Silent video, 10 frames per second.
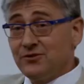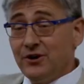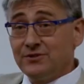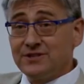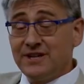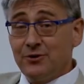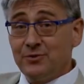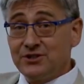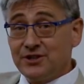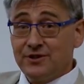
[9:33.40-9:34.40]
of cone snail
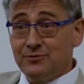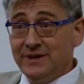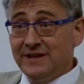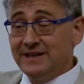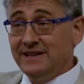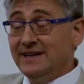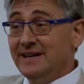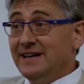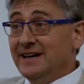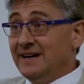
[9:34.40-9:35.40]
which are really
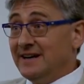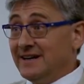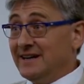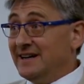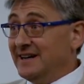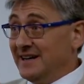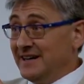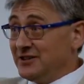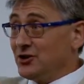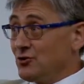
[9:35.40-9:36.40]

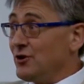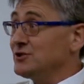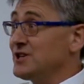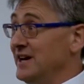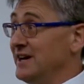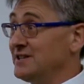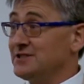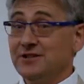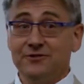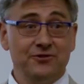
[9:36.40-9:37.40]
in the
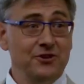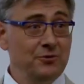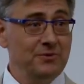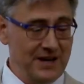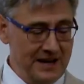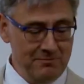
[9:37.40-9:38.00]
crosshairs of human